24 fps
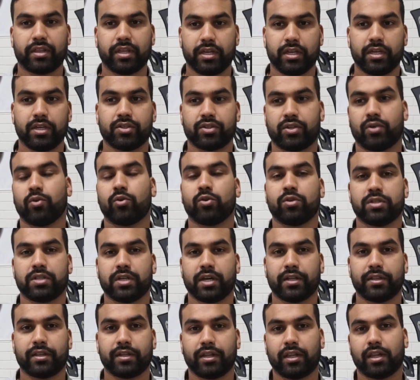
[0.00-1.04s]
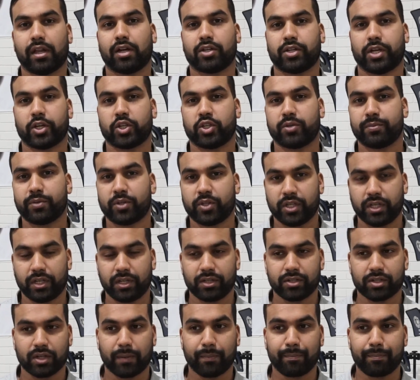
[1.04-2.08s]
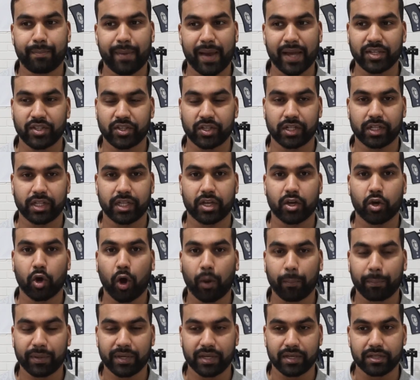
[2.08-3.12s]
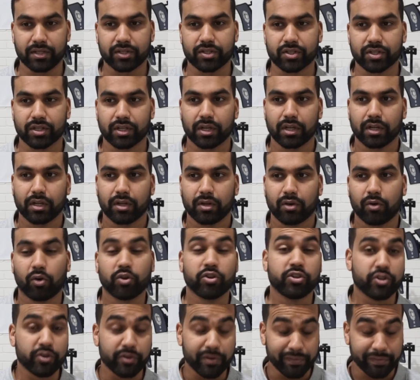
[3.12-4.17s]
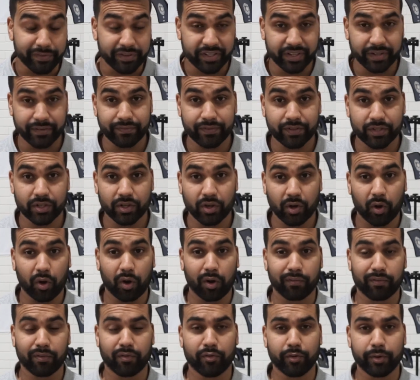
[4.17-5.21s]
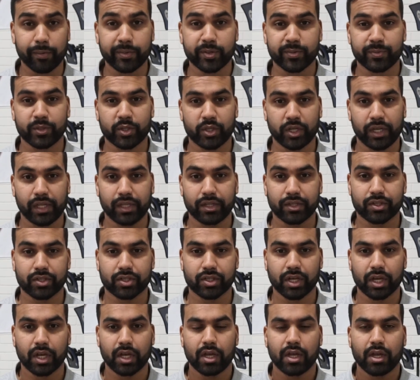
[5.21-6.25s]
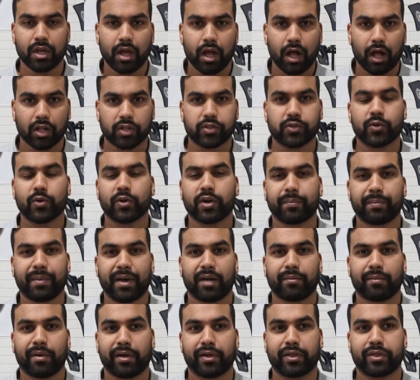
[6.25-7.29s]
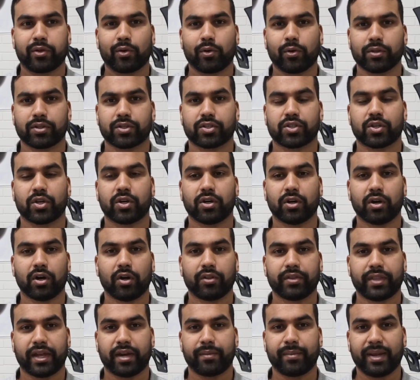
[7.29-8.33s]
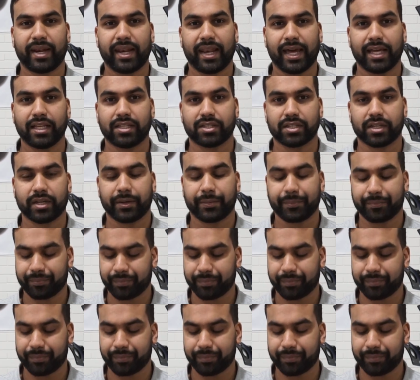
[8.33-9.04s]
these and all of the other large action machines are basically copies or derivatives of Rupes machines. I'll talk about my thoughts on that a bit later.